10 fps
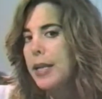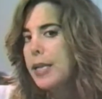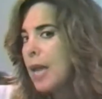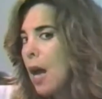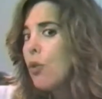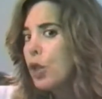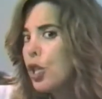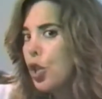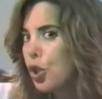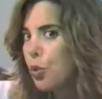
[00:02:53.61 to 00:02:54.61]
it's not
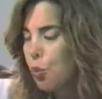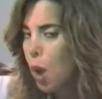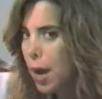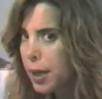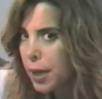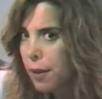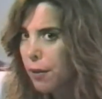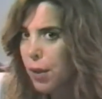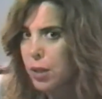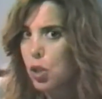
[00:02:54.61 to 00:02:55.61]
only the good
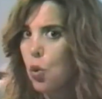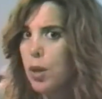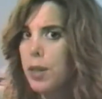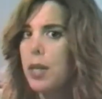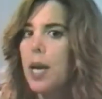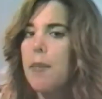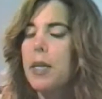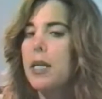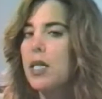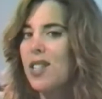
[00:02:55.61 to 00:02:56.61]
writing that's going to get
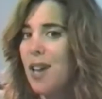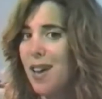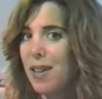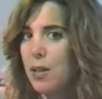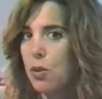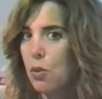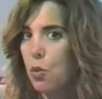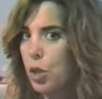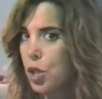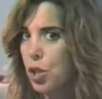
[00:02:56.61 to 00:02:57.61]
me excited,
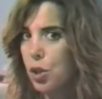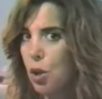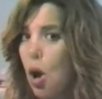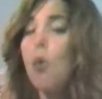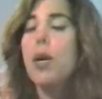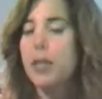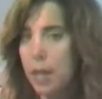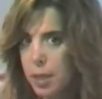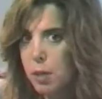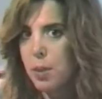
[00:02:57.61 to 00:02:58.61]
which always
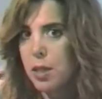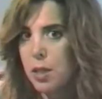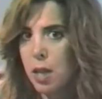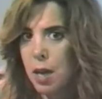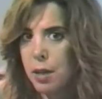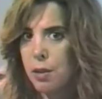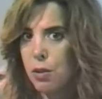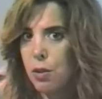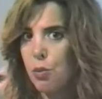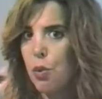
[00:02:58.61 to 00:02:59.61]
gets me
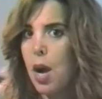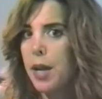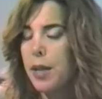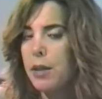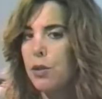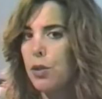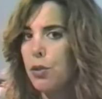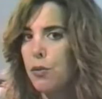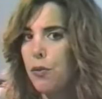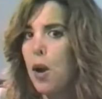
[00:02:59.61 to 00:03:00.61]
excited. Good writing,
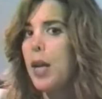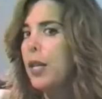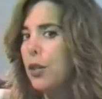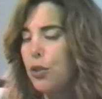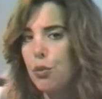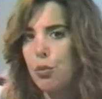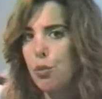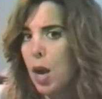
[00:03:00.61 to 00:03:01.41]
finding new